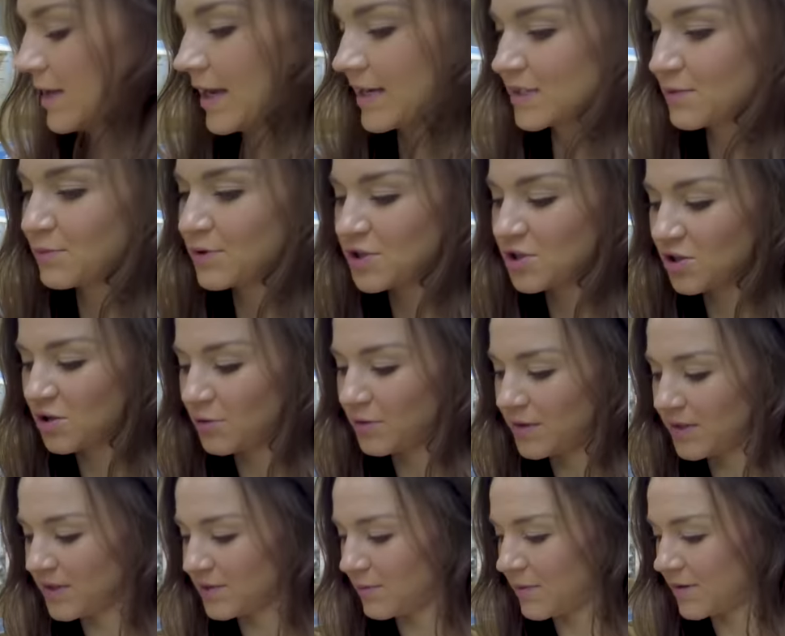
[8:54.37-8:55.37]
Yes, we should go with
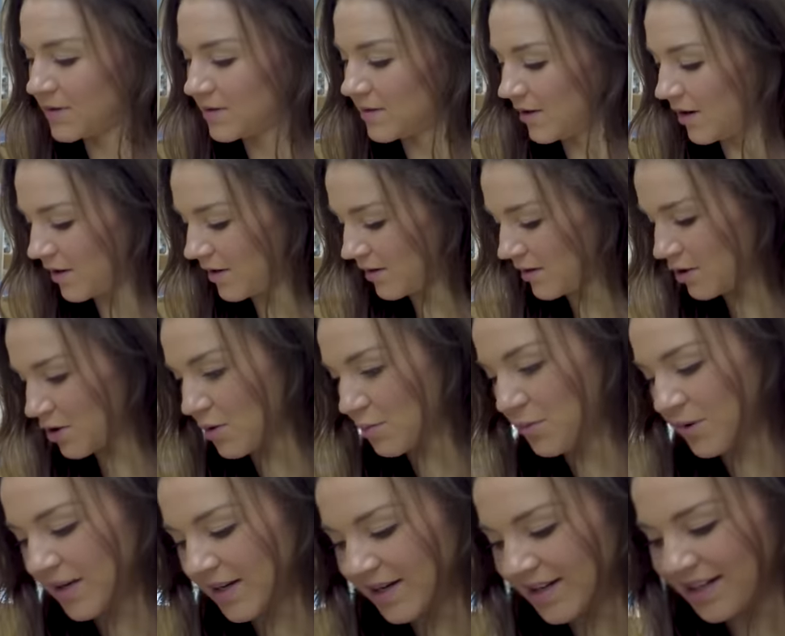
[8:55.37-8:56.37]
this one. You could
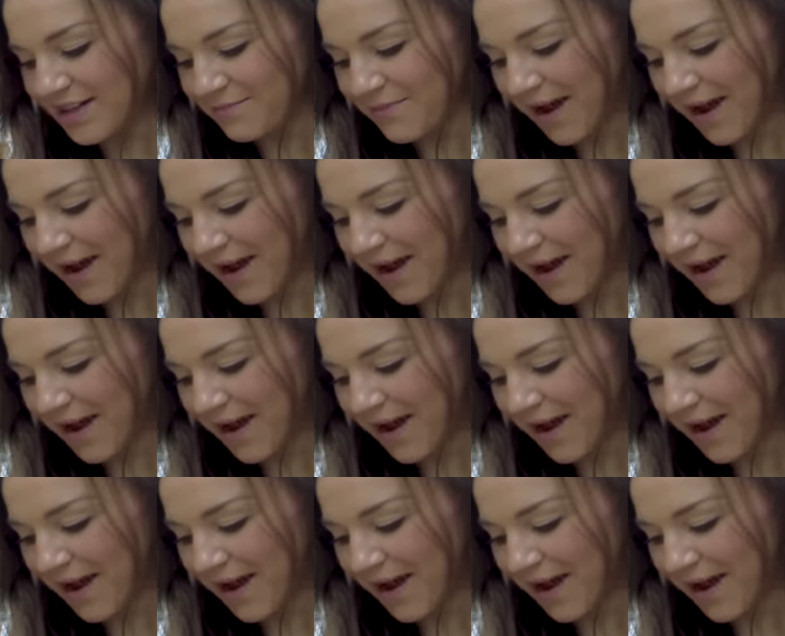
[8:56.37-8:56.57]
put it in the